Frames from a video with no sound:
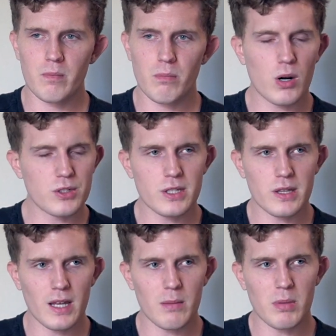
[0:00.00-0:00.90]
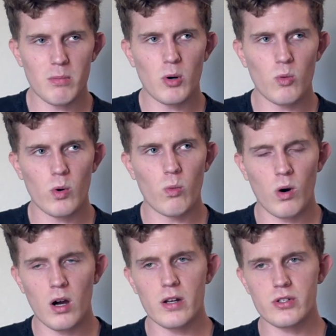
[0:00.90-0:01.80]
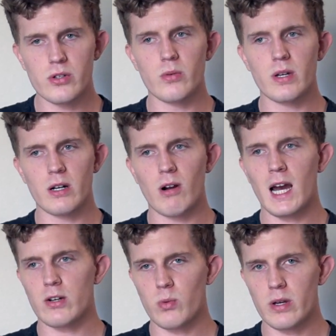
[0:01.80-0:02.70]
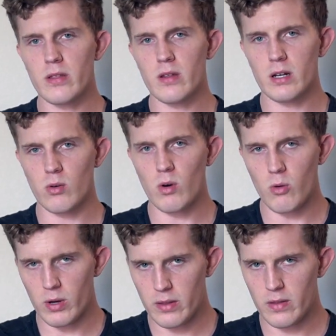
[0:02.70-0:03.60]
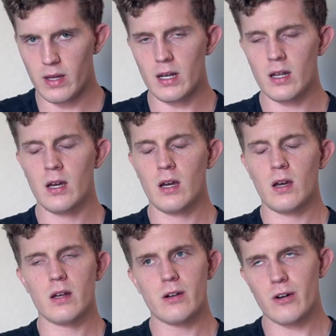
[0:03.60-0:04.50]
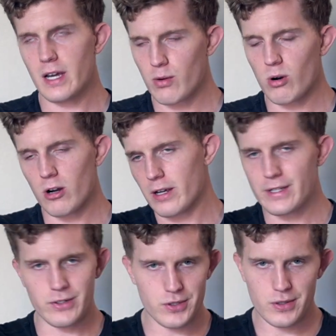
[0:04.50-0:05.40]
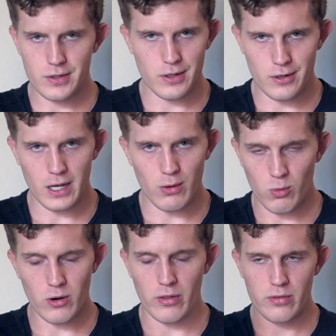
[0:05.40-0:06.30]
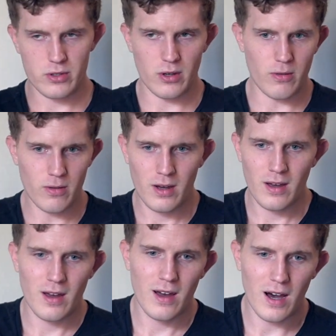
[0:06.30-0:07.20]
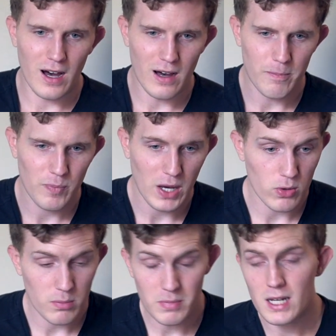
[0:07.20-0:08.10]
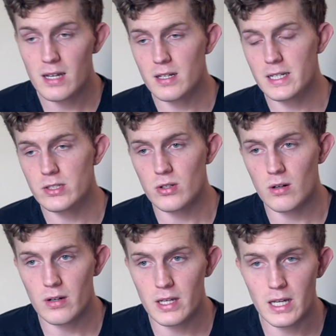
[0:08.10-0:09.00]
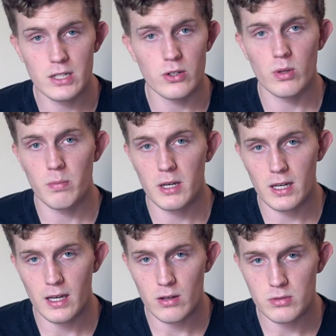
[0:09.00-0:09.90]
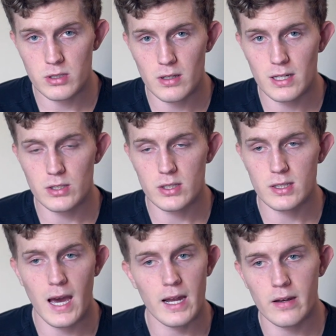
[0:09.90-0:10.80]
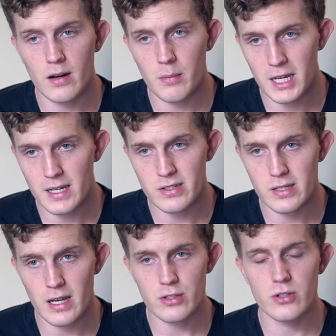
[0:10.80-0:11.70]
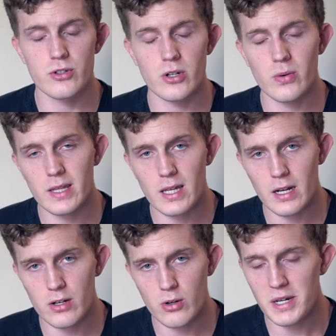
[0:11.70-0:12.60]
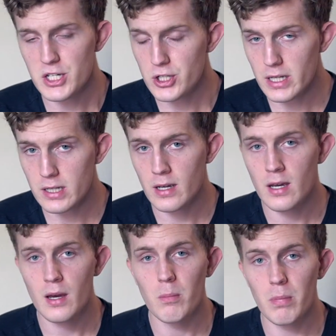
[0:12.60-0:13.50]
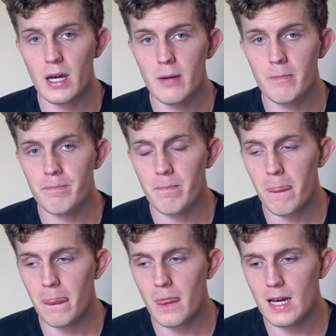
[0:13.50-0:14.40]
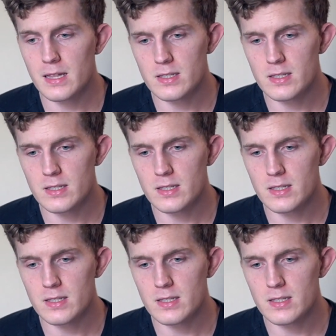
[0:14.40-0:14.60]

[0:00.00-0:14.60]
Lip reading: person that people would want to interact with and grow with. And your network is your net worth. So I would immediately start engaging with big accounts and just adding on my insights, showing that I know my shit, but at the